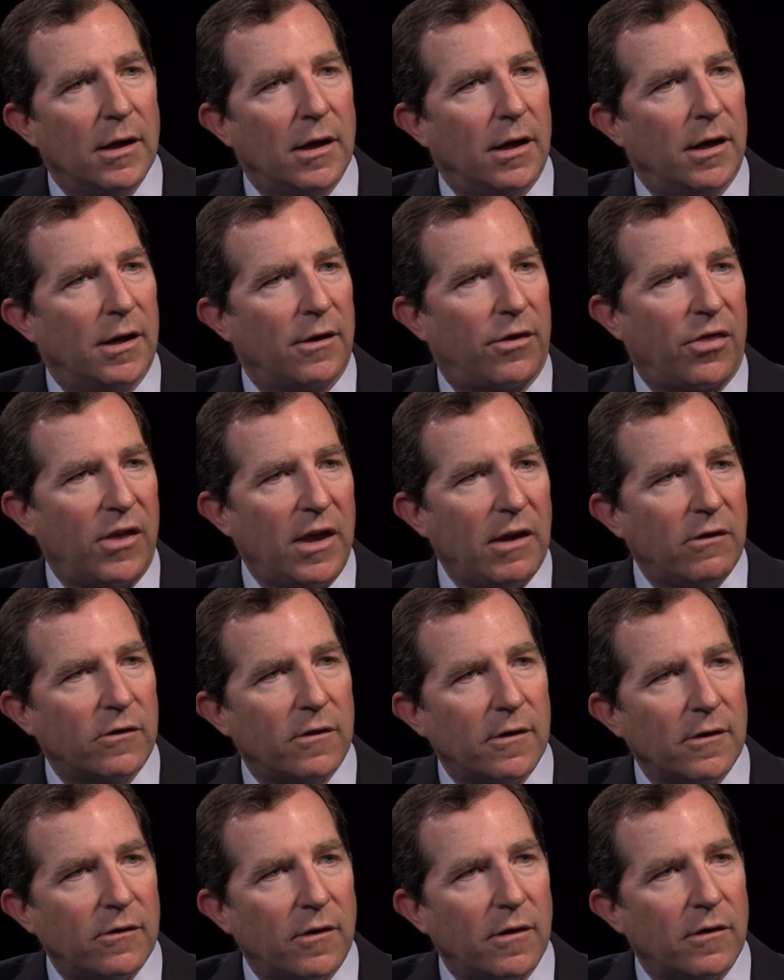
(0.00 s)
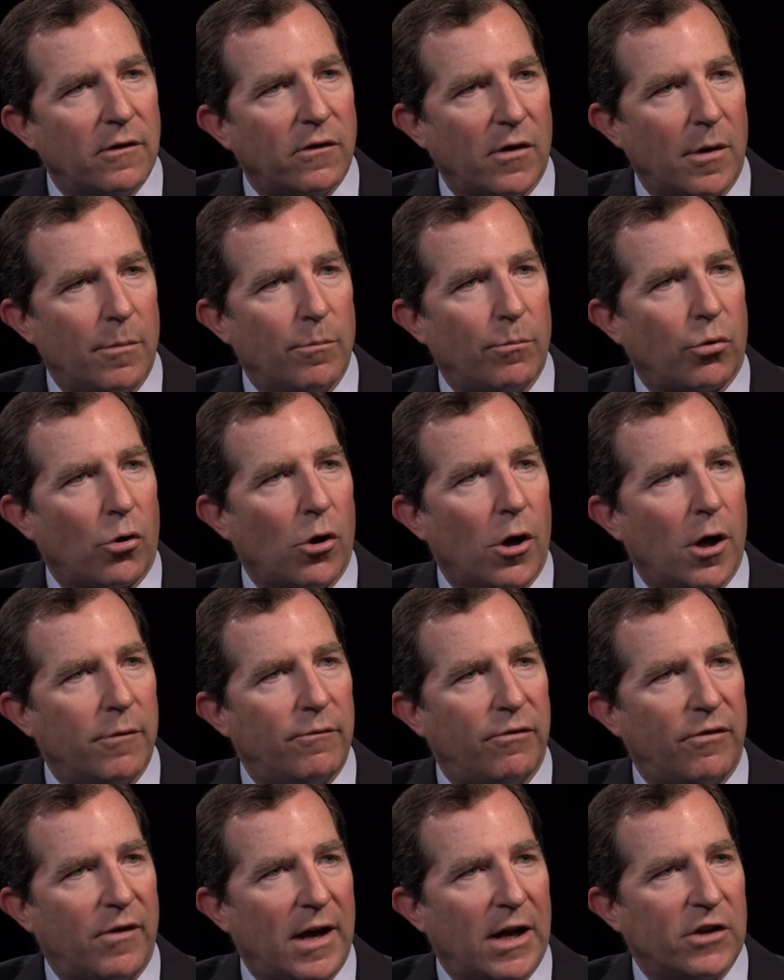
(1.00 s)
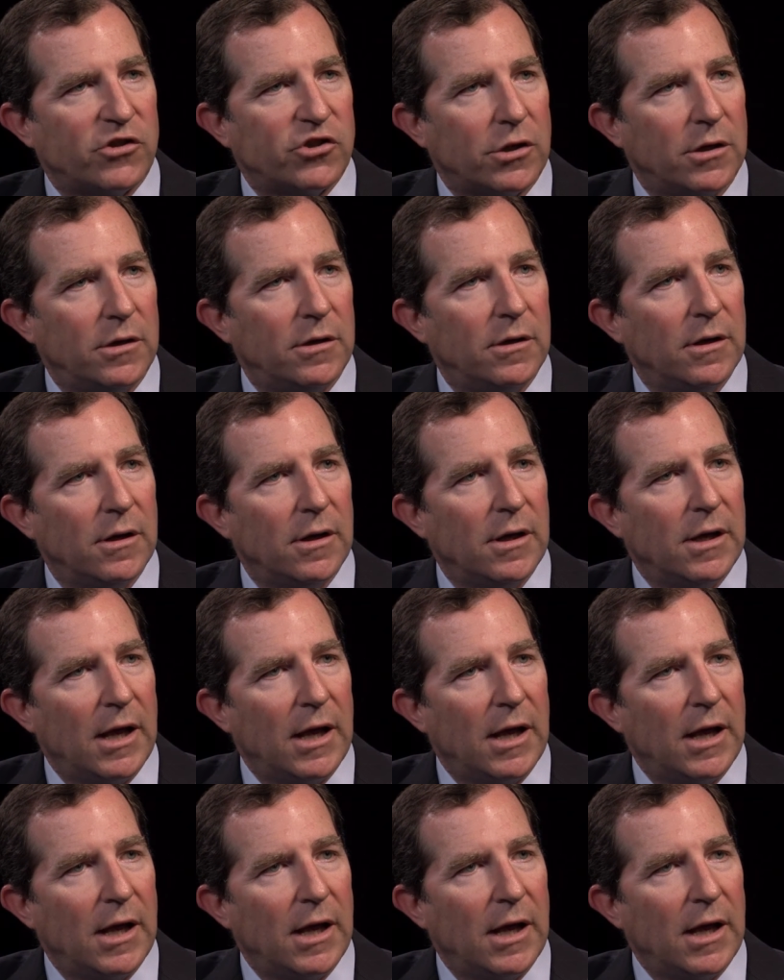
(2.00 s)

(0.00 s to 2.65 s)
a thesis in some broad fashion,